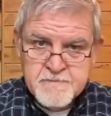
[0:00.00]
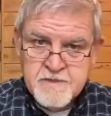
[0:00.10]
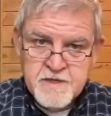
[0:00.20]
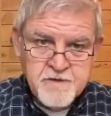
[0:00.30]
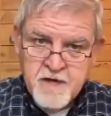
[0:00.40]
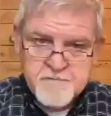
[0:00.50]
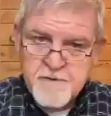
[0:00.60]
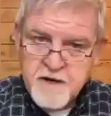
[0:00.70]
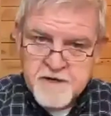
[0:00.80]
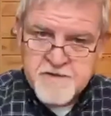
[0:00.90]
They're
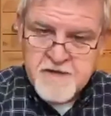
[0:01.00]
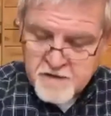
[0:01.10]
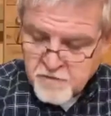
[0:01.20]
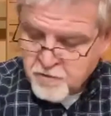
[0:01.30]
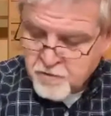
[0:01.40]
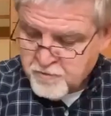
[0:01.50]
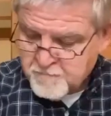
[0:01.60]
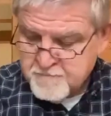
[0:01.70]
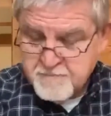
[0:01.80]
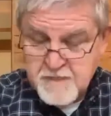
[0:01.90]
not part of that home.
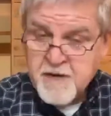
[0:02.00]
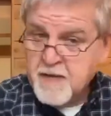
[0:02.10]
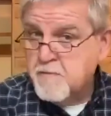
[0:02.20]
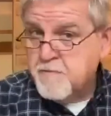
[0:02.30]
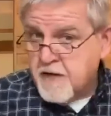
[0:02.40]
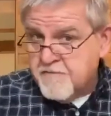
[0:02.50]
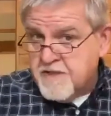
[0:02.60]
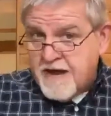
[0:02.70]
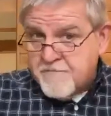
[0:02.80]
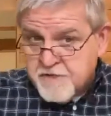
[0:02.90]
They might be part of
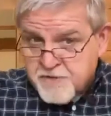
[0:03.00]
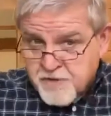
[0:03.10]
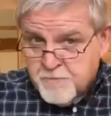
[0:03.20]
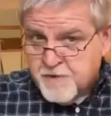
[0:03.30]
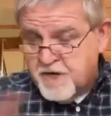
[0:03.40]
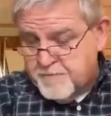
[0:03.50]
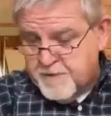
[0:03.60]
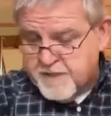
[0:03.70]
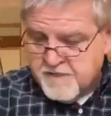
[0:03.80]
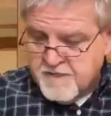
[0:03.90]
the average home, but they're not
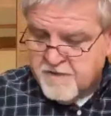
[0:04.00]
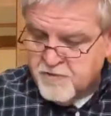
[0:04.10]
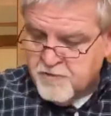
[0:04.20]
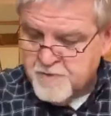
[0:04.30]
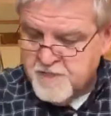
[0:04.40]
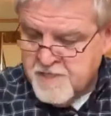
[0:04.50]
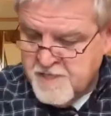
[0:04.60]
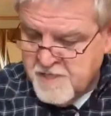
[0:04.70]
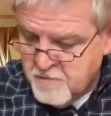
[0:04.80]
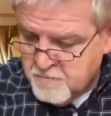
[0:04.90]
part of that home.
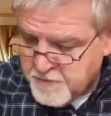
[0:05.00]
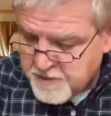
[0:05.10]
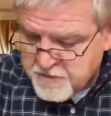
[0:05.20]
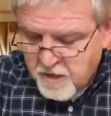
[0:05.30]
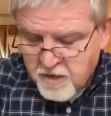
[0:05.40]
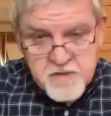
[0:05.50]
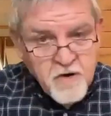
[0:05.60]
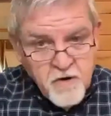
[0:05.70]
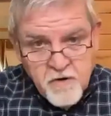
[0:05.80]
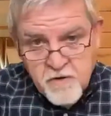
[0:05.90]
But it's not
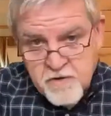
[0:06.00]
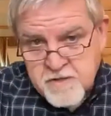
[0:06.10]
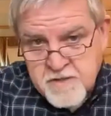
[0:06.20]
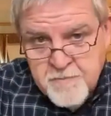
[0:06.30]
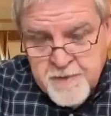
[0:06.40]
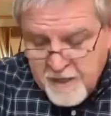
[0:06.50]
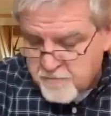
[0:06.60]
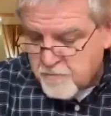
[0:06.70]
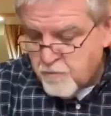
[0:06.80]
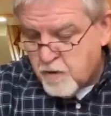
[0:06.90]
all
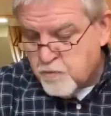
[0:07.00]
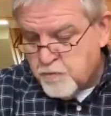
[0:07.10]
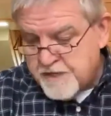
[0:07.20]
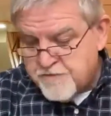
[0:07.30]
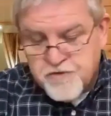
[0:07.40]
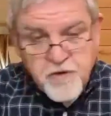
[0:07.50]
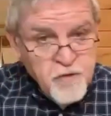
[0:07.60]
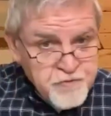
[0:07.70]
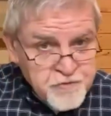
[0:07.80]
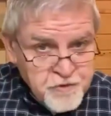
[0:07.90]
about what we
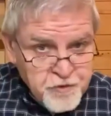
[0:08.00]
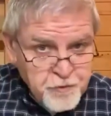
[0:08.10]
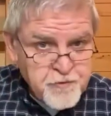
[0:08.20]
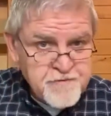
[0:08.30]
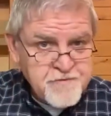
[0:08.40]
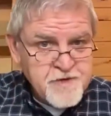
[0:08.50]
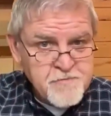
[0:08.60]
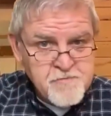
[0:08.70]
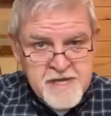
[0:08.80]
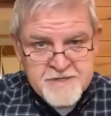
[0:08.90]
don't do
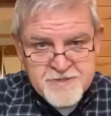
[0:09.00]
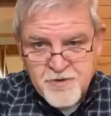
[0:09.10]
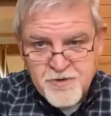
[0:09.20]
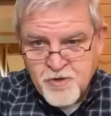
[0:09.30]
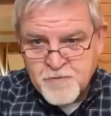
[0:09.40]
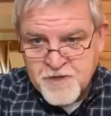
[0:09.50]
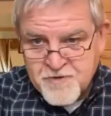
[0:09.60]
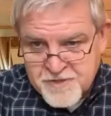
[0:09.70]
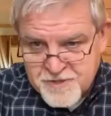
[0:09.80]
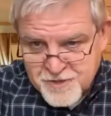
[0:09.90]
that makes a home a
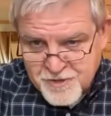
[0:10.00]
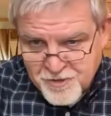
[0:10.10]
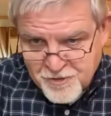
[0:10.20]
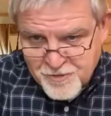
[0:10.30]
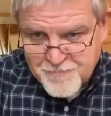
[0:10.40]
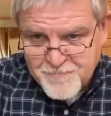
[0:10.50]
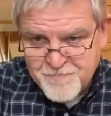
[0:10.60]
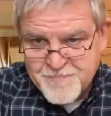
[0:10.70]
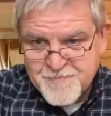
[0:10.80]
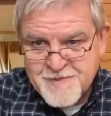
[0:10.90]
Christian home.
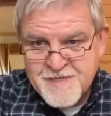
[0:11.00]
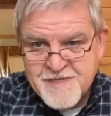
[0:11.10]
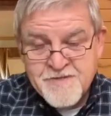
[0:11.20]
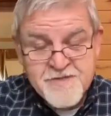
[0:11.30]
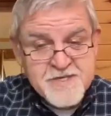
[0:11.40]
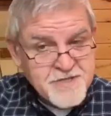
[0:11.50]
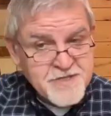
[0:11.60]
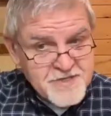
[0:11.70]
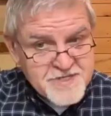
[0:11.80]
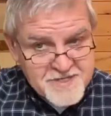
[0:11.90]
There's the
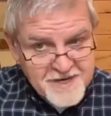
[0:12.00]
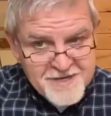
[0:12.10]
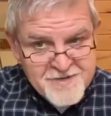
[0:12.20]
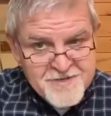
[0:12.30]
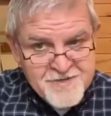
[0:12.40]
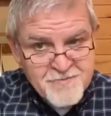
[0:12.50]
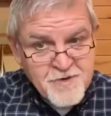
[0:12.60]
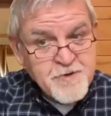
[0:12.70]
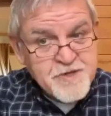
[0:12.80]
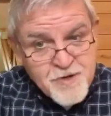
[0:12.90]
other side,
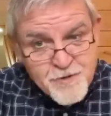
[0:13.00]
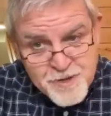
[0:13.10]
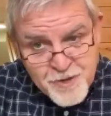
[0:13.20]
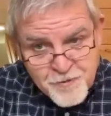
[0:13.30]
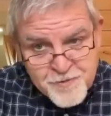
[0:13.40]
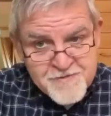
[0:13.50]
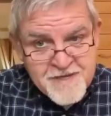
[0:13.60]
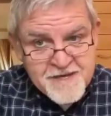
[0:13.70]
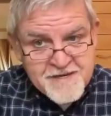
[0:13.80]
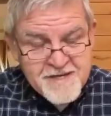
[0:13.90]
what we do do
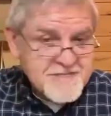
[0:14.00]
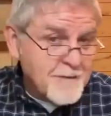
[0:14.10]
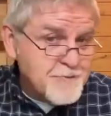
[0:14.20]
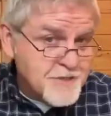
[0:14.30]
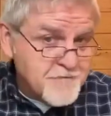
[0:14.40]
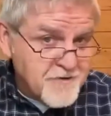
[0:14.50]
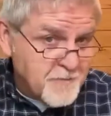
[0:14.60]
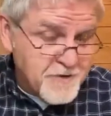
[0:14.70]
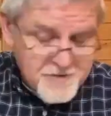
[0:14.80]
that is absent from other